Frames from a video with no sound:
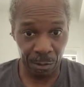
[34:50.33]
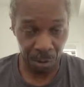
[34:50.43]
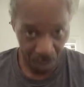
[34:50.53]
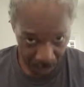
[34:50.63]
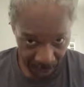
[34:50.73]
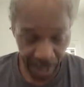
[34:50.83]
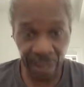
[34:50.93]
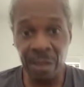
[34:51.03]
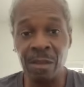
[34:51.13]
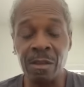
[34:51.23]

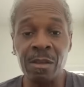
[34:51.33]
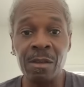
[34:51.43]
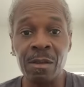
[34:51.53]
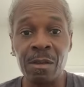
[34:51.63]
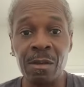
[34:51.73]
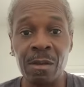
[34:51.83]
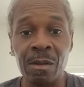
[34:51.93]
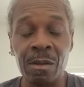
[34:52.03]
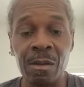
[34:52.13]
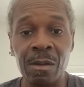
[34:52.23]
Okay?
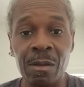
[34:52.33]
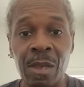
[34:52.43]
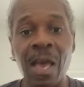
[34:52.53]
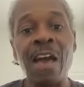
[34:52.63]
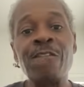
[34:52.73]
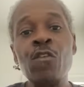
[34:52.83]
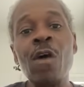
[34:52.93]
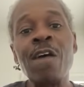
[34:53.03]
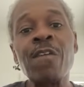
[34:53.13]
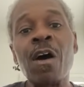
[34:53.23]
Have you
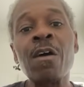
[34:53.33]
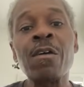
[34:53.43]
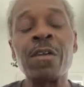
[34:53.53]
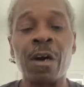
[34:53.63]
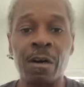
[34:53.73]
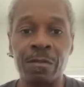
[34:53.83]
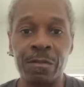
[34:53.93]
ever heard of?